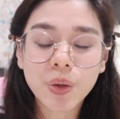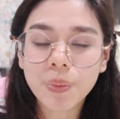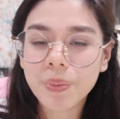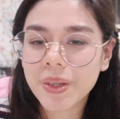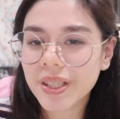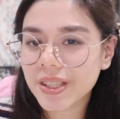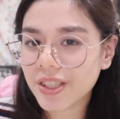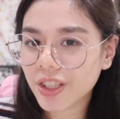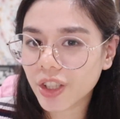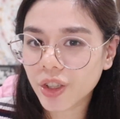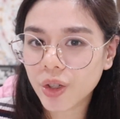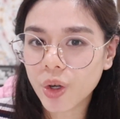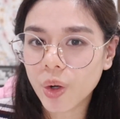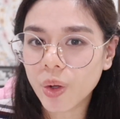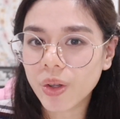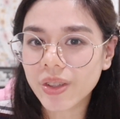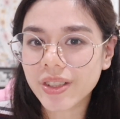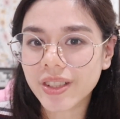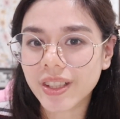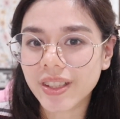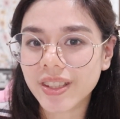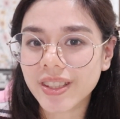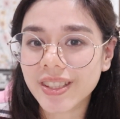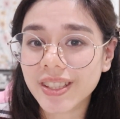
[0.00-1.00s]
you miss your
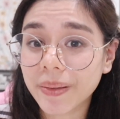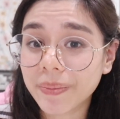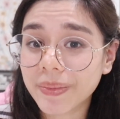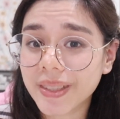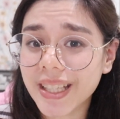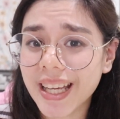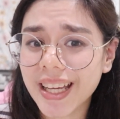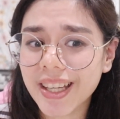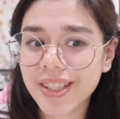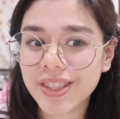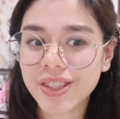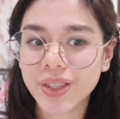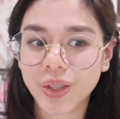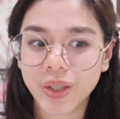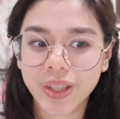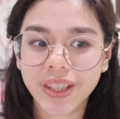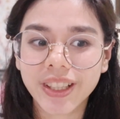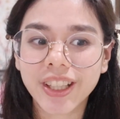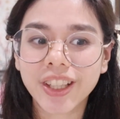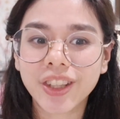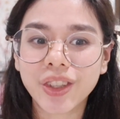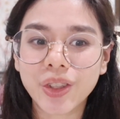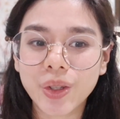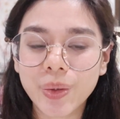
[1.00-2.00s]
goals on some days, or
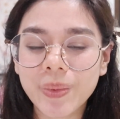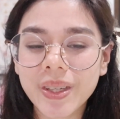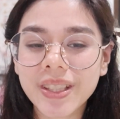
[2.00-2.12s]
did you